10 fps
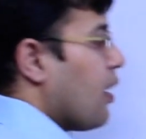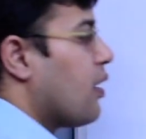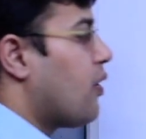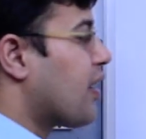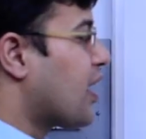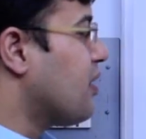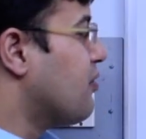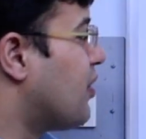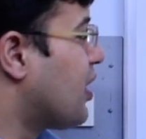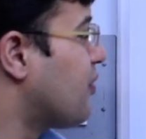Now
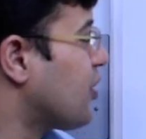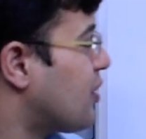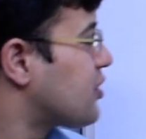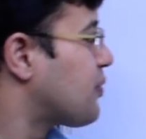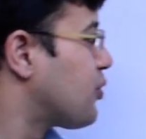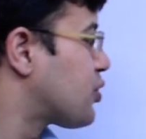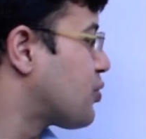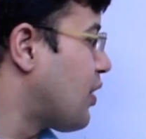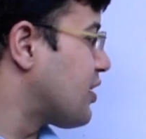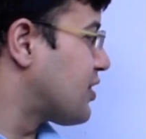again, whenever you are supposed
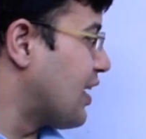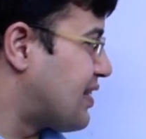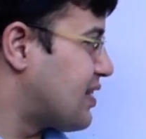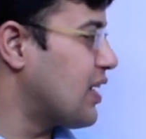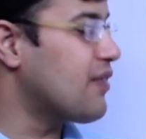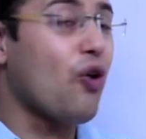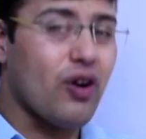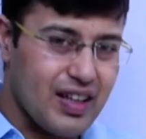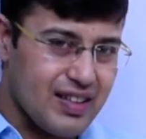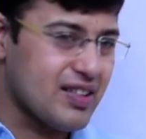to ask the HCF
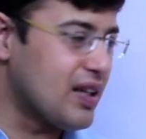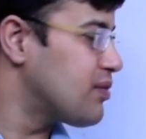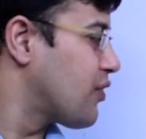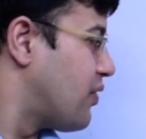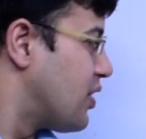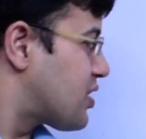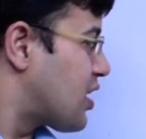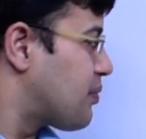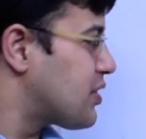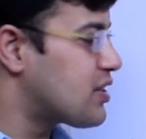or LCM, the first
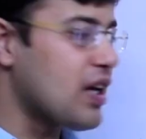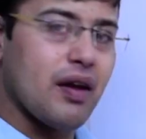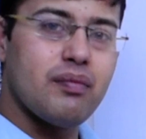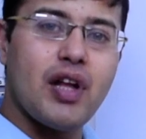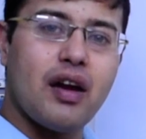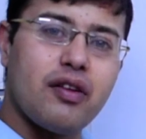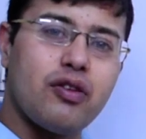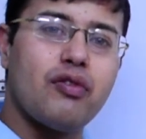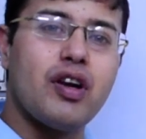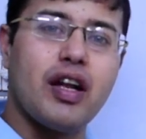step is same, that is
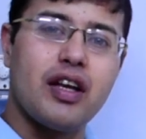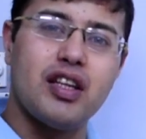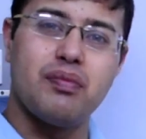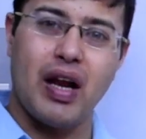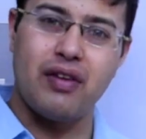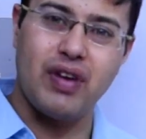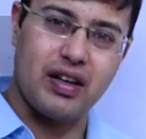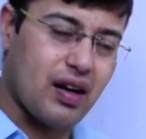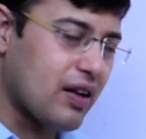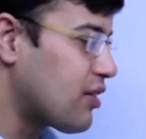you will take the prime
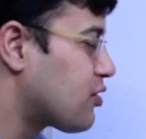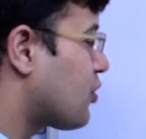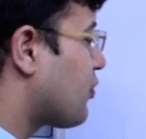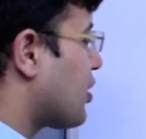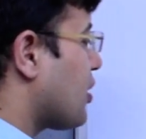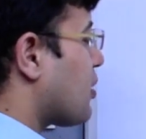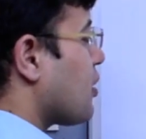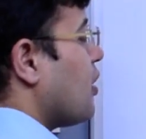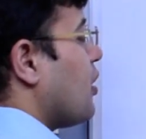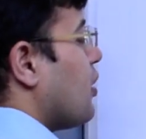factorization over there.
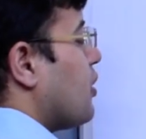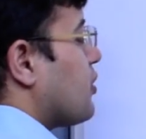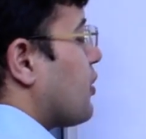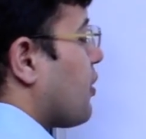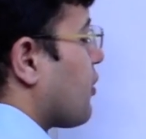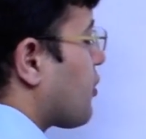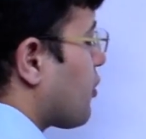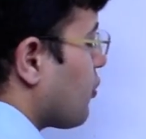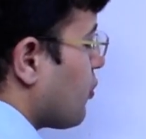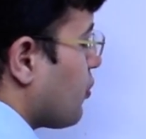This is
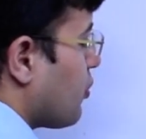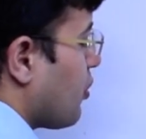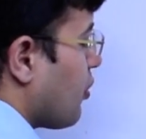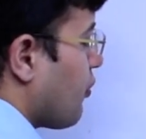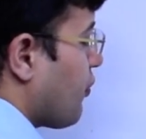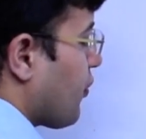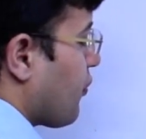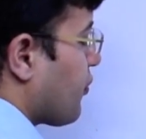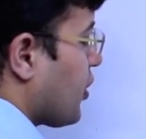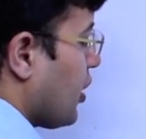2,
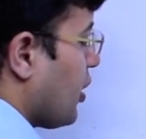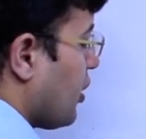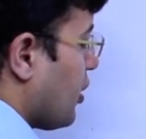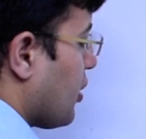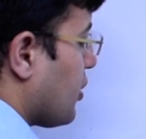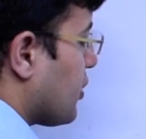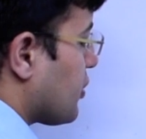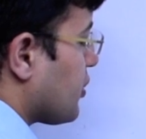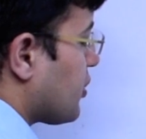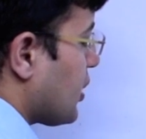15, this
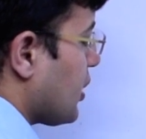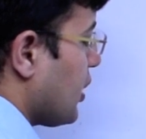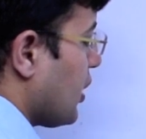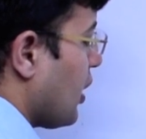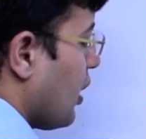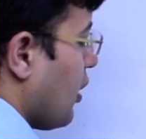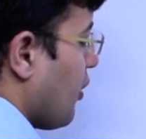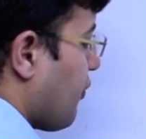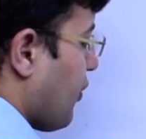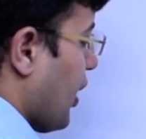is 3,
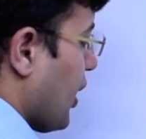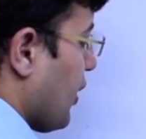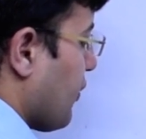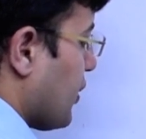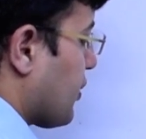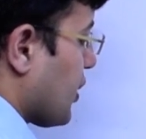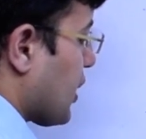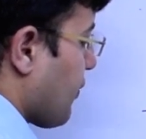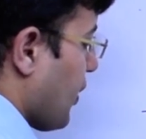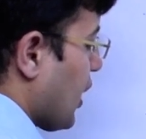5, this
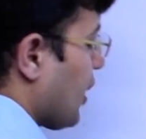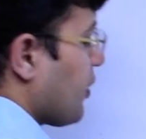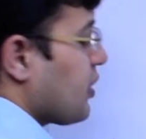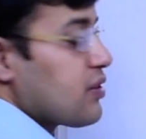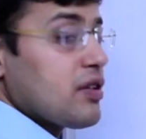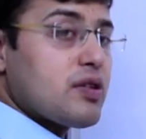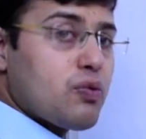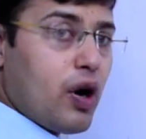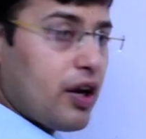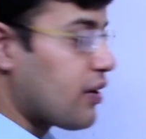is 5 and this is
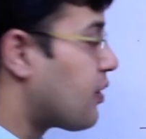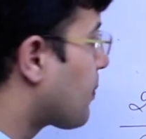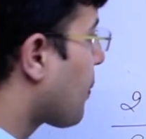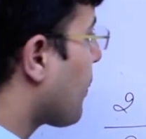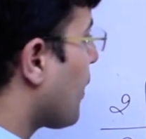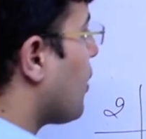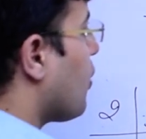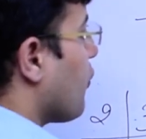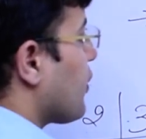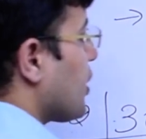1. Over